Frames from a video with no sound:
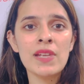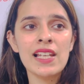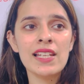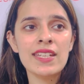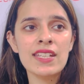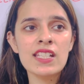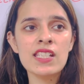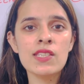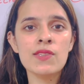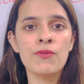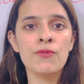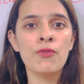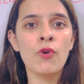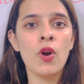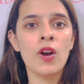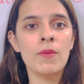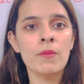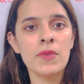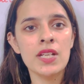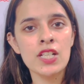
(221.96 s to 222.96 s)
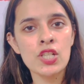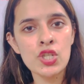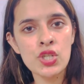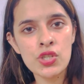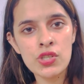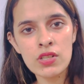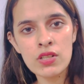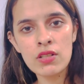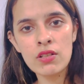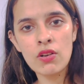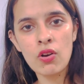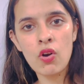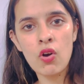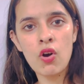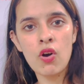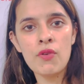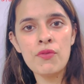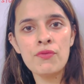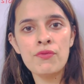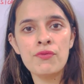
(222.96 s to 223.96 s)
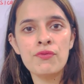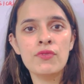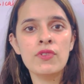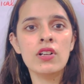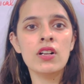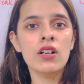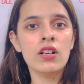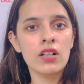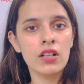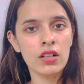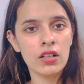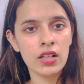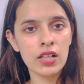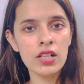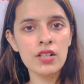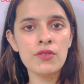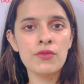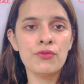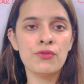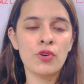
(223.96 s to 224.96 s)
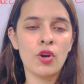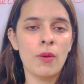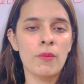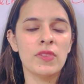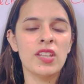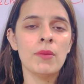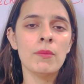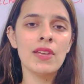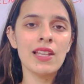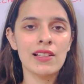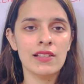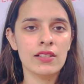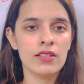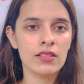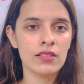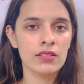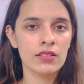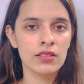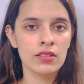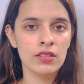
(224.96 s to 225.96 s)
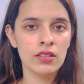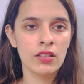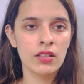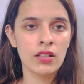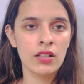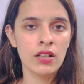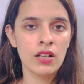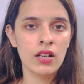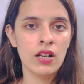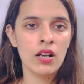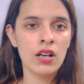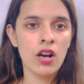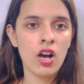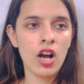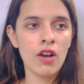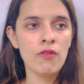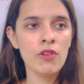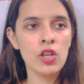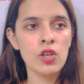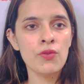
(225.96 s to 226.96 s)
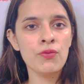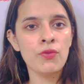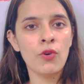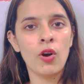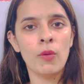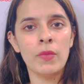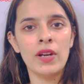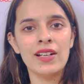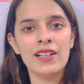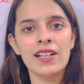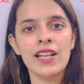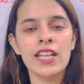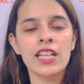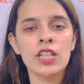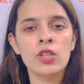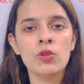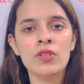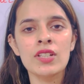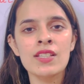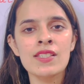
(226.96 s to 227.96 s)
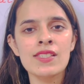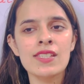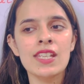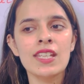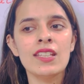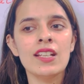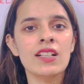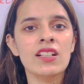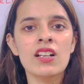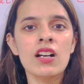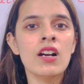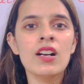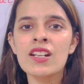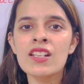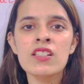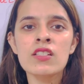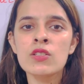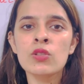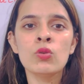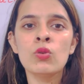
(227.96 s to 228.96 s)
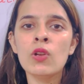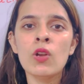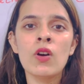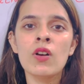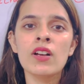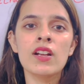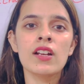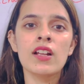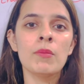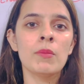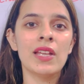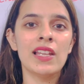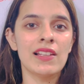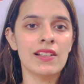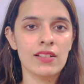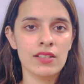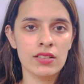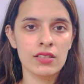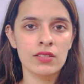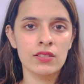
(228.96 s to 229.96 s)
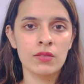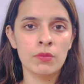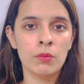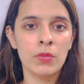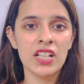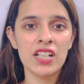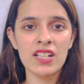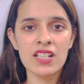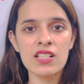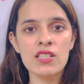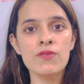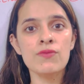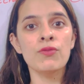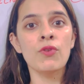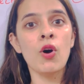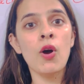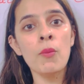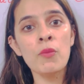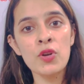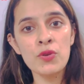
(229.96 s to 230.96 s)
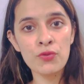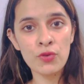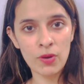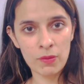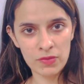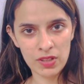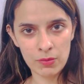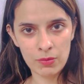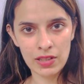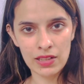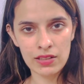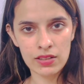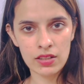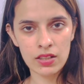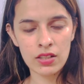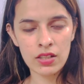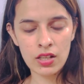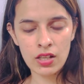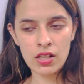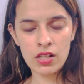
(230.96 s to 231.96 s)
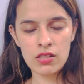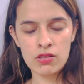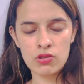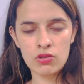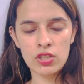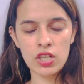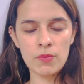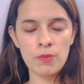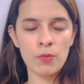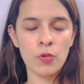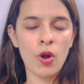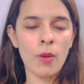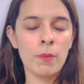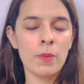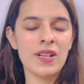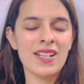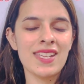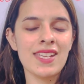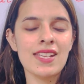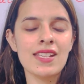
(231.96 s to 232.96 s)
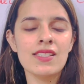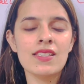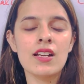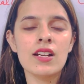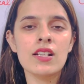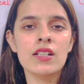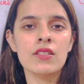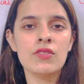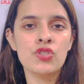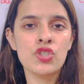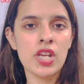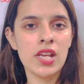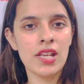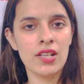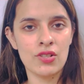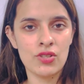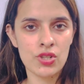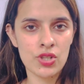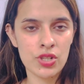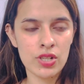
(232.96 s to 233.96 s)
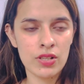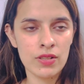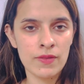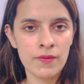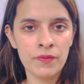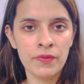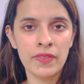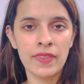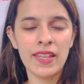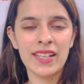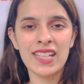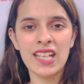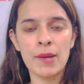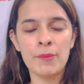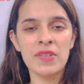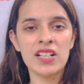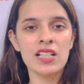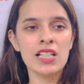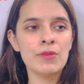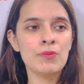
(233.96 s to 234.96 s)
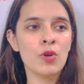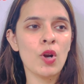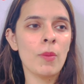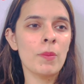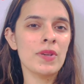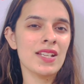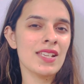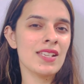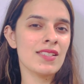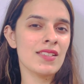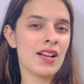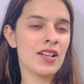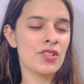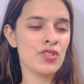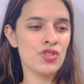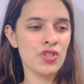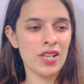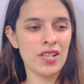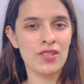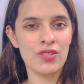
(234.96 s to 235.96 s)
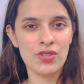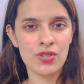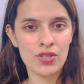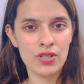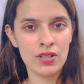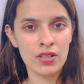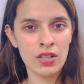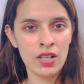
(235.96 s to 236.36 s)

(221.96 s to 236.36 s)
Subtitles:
is formation of curd from the milk. How will you form it? Like you can see that curd is no longer a milk, but it is formed from the milk. So the properties are changed, the chemical properties are changed,